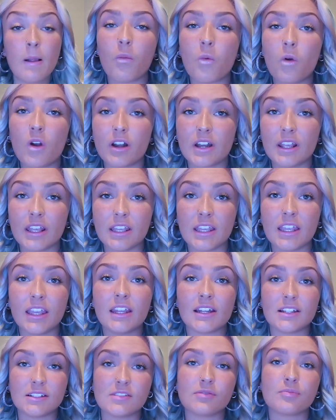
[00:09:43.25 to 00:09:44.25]
Warning,
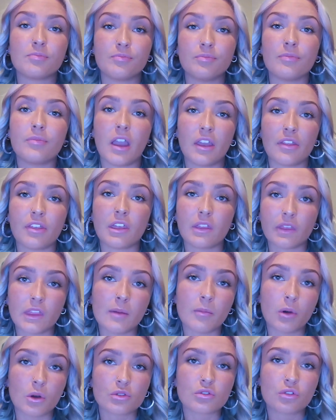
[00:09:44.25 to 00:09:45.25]
it is, I think, the
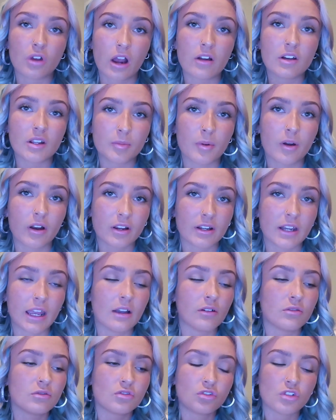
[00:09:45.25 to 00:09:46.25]
most crowded park
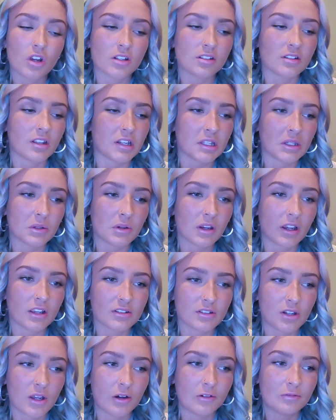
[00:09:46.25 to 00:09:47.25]
now. Just letting you
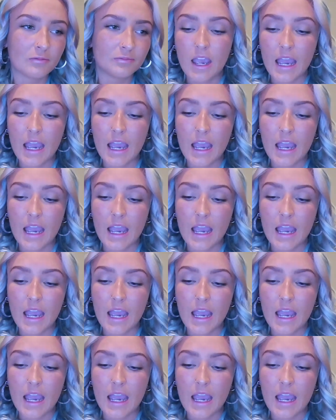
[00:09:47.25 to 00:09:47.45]
guys know.